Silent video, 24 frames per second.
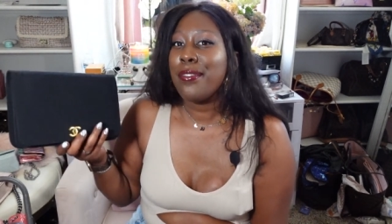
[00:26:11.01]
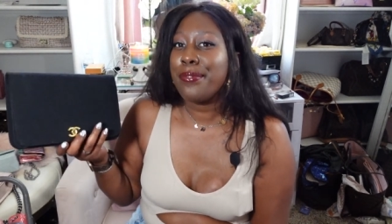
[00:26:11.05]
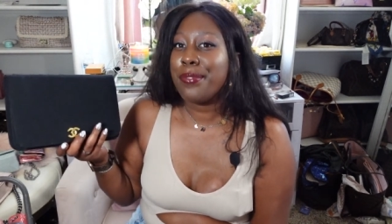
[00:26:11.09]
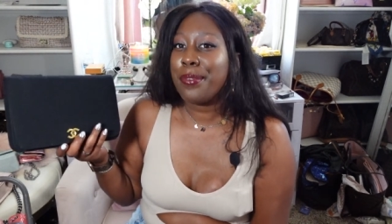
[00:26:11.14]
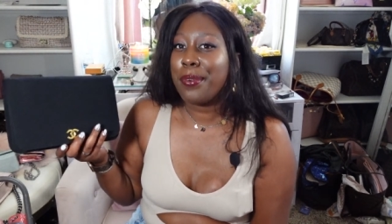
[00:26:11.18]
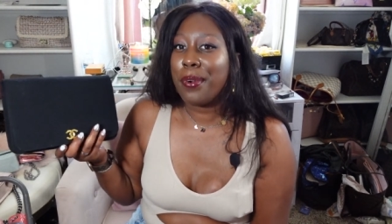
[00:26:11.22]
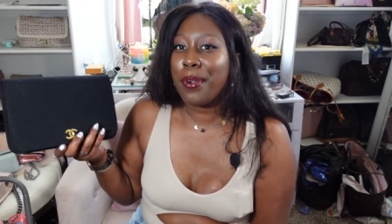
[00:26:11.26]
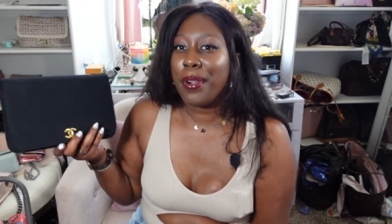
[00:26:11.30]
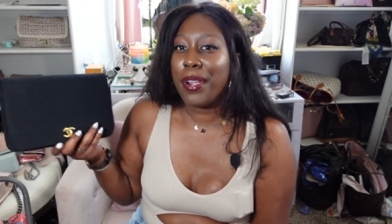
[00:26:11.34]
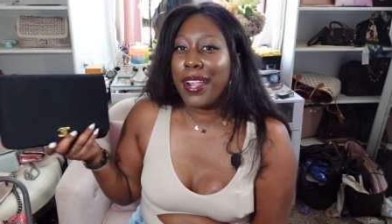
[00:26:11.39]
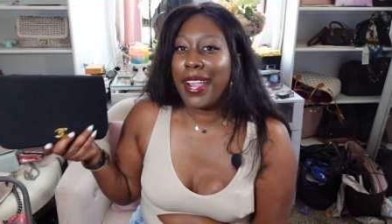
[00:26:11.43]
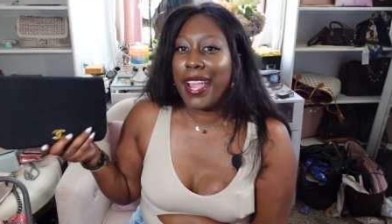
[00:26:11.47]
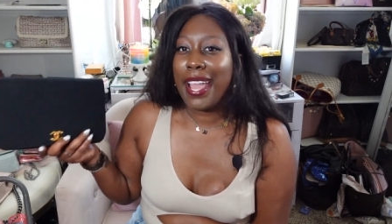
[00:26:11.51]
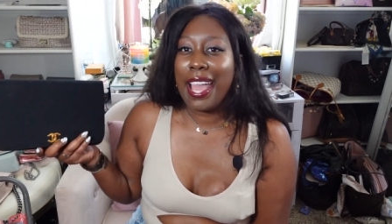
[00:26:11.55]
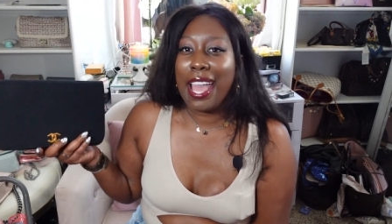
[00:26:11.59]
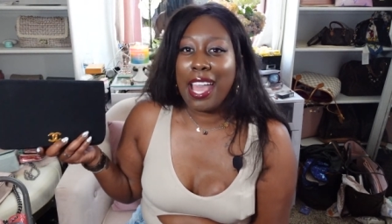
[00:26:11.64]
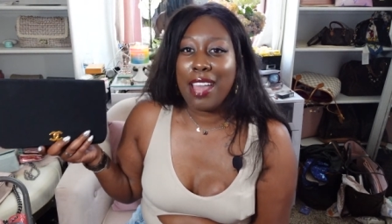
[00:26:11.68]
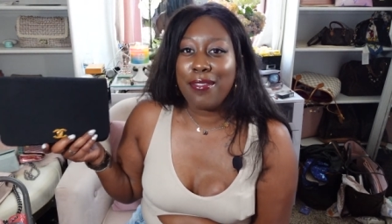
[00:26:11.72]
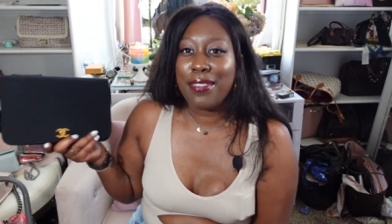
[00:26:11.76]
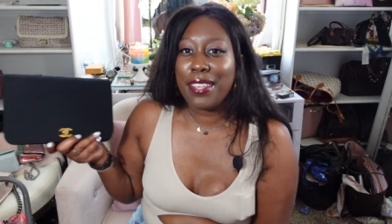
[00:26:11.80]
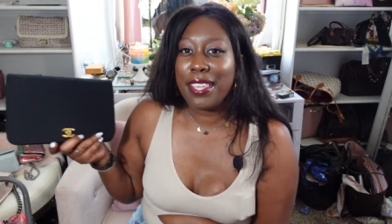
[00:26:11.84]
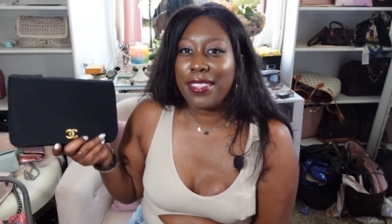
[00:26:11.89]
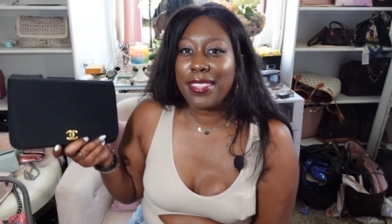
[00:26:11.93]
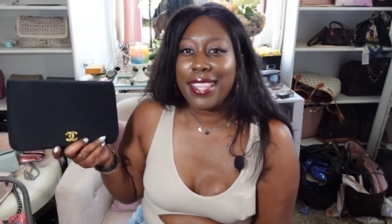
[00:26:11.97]
for
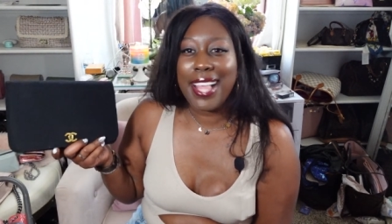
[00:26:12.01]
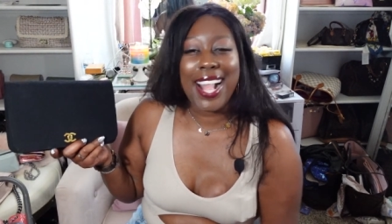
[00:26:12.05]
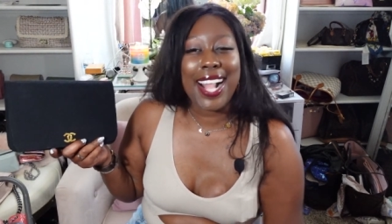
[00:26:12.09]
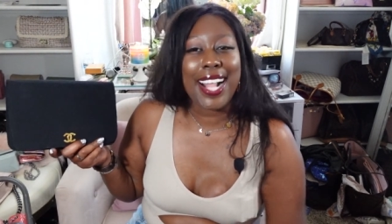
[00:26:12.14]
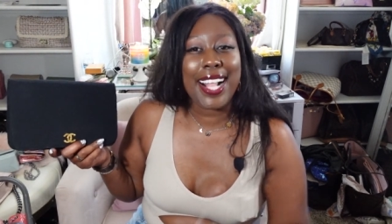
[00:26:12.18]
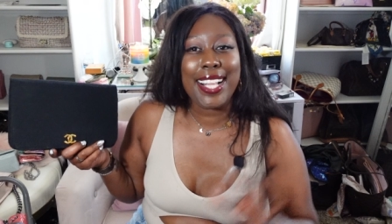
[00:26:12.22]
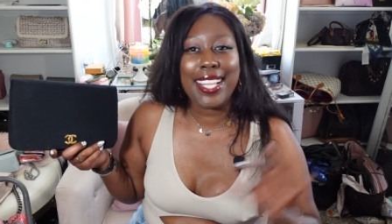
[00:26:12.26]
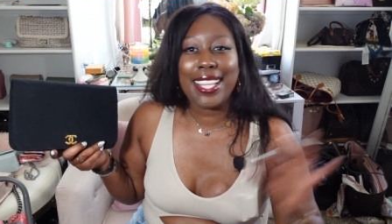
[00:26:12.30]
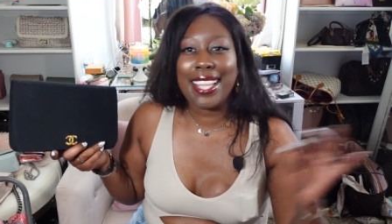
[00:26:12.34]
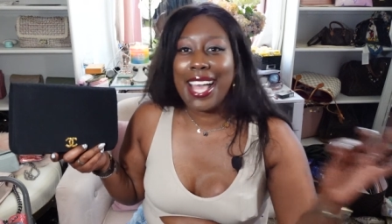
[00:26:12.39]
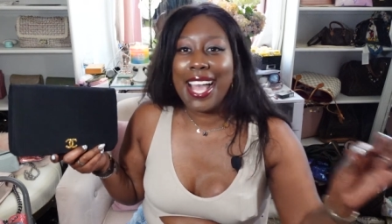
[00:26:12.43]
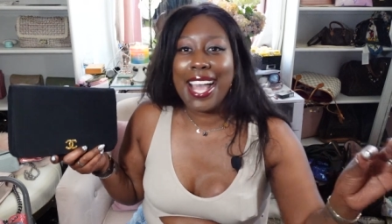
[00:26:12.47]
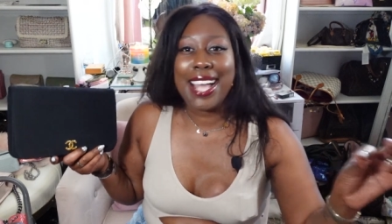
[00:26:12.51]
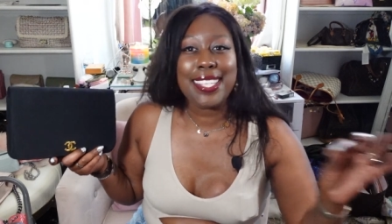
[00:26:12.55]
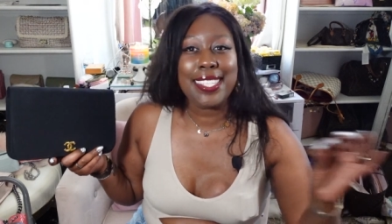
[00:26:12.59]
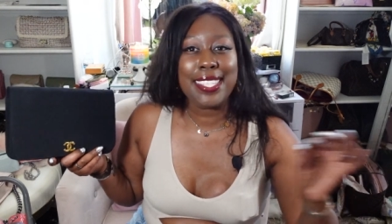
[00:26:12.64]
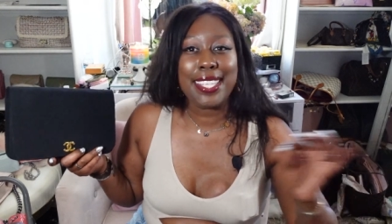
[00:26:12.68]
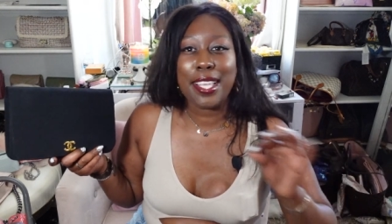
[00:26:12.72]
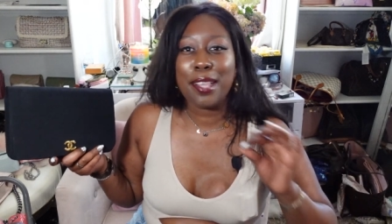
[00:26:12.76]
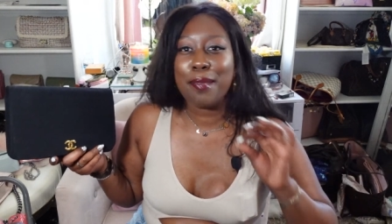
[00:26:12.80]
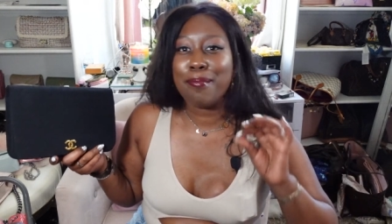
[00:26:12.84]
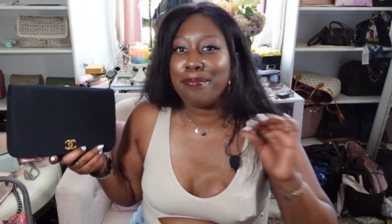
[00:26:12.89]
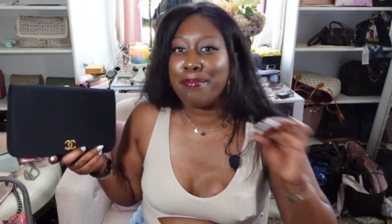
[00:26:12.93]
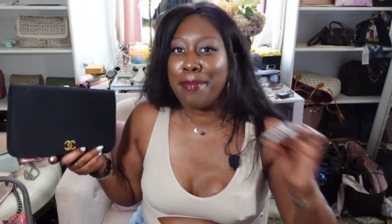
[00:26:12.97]
having that
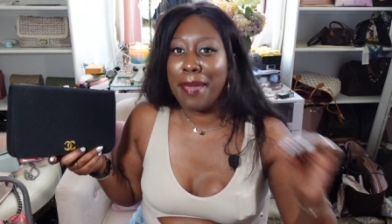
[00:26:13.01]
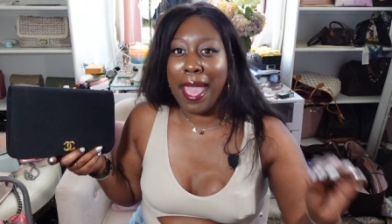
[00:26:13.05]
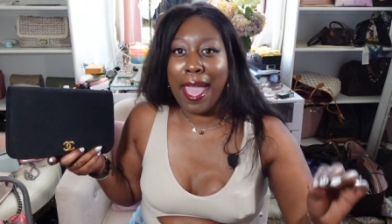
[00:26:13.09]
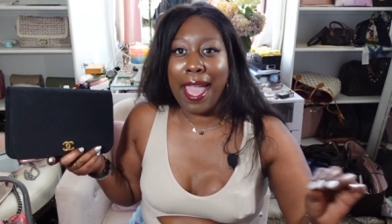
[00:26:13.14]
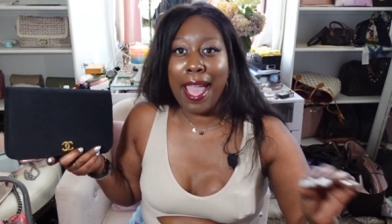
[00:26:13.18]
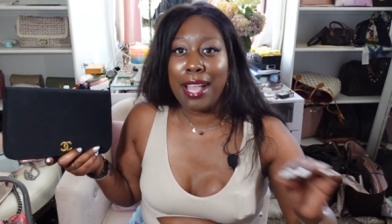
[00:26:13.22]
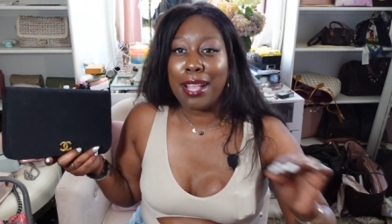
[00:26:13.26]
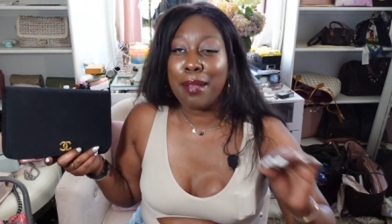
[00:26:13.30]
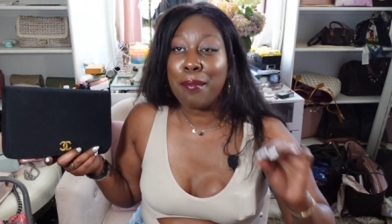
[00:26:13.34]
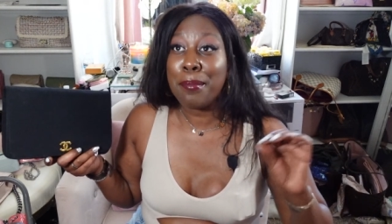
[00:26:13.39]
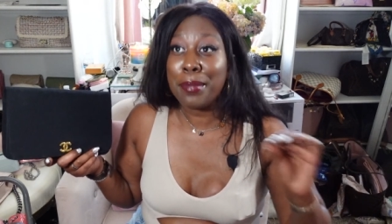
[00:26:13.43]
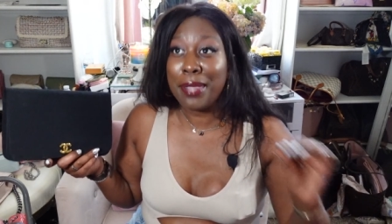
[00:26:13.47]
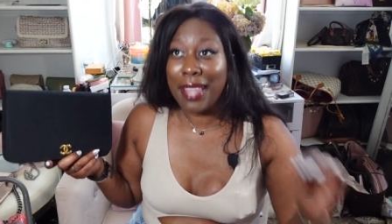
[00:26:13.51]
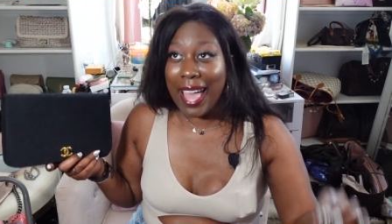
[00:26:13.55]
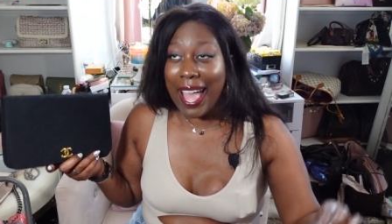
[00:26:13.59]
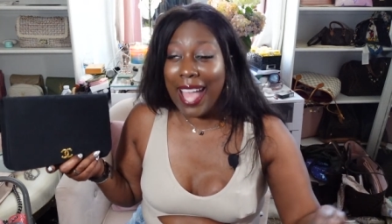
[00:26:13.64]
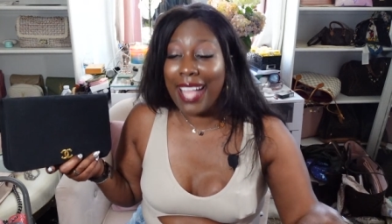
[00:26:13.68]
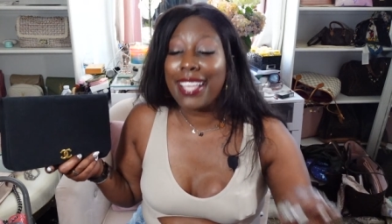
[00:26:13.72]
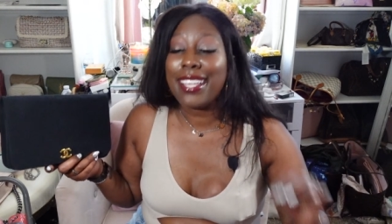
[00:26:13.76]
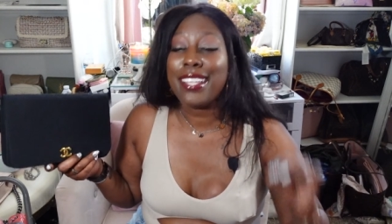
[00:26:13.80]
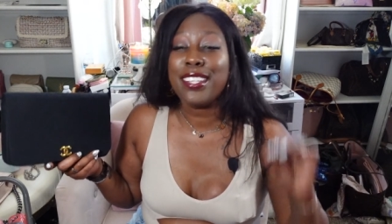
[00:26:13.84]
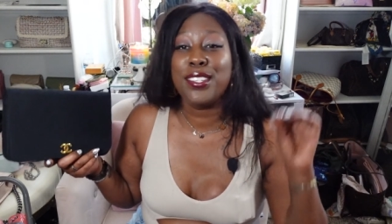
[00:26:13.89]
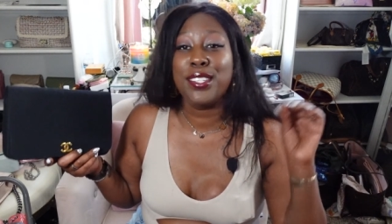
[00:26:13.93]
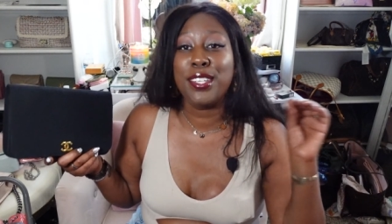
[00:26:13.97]
classic black